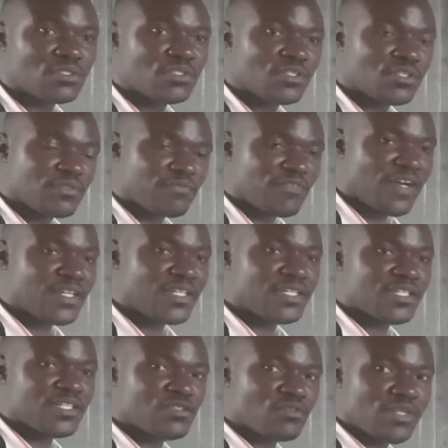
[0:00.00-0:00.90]
You find
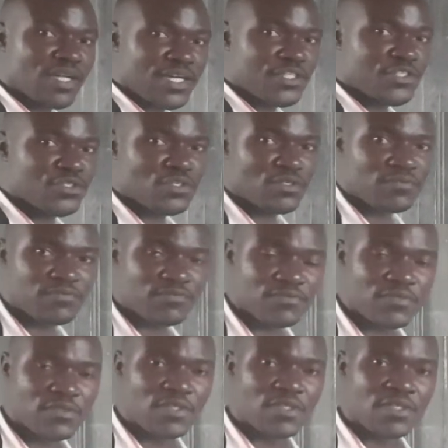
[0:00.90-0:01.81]
the introduction of
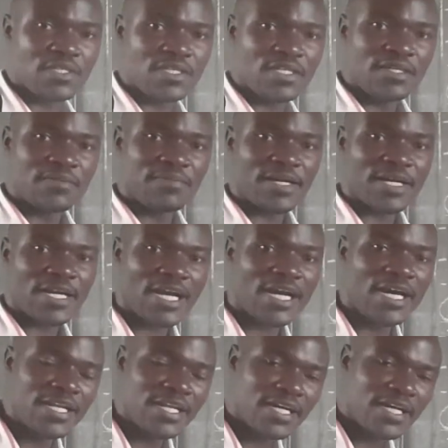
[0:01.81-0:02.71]
the
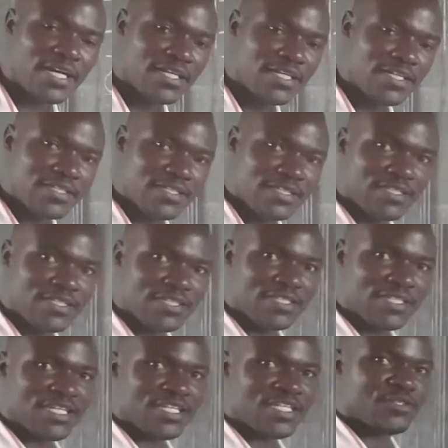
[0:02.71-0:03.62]
Baganda
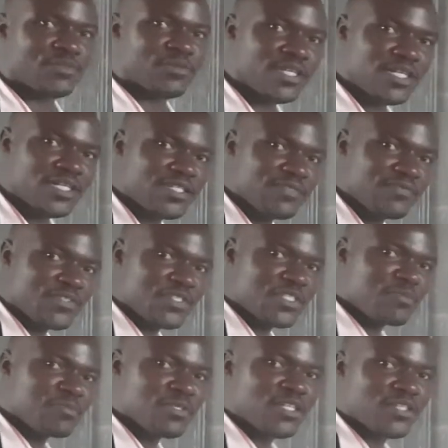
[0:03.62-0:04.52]
is relatively
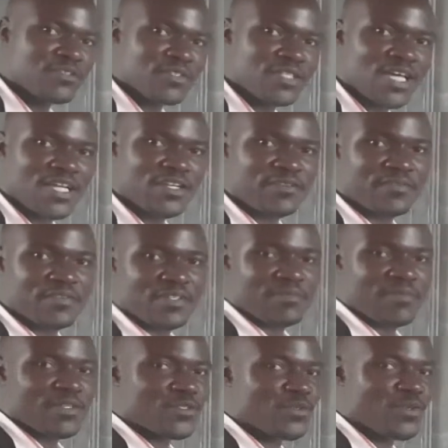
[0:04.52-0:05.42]
similar to that of
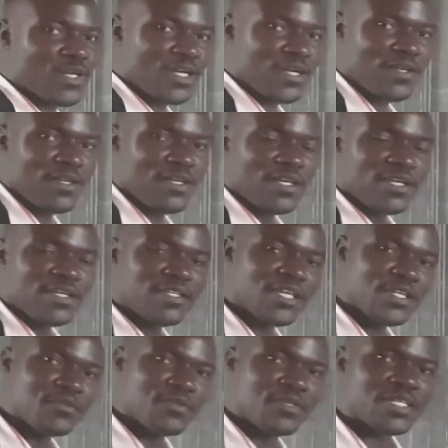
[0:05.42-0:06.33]
the Basoga.
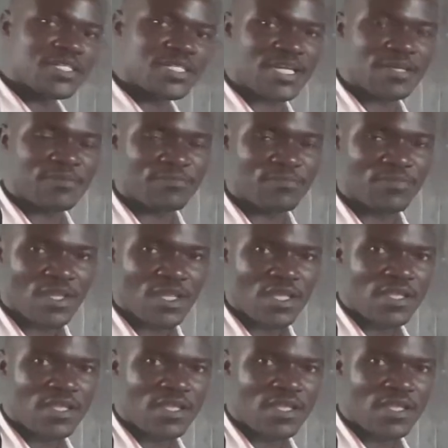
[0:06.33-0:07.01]
They do the same.